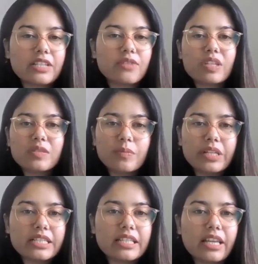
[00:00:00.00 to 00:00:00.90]

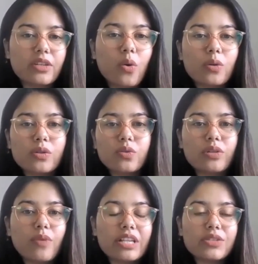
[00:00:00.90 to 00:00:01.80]
investments, and also
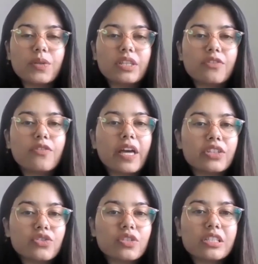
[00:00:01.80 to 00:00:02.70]
advisory in the
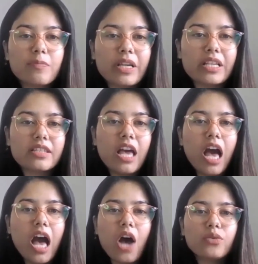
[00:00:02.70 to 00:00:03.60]
financial space.
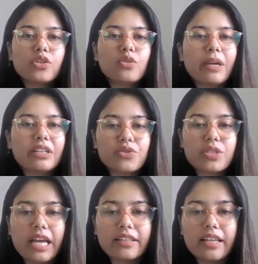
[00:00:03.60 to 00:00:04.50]
How did you manage
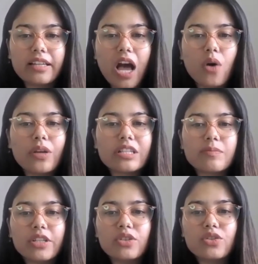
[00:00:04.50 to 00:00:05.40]
that, and how has
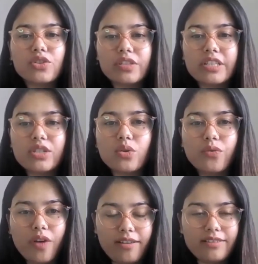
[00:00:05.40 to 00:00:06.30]
been your journey
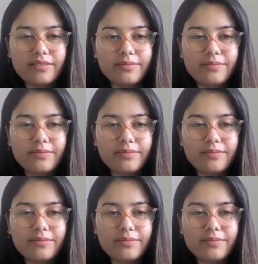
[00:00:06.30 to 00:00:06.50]
so far?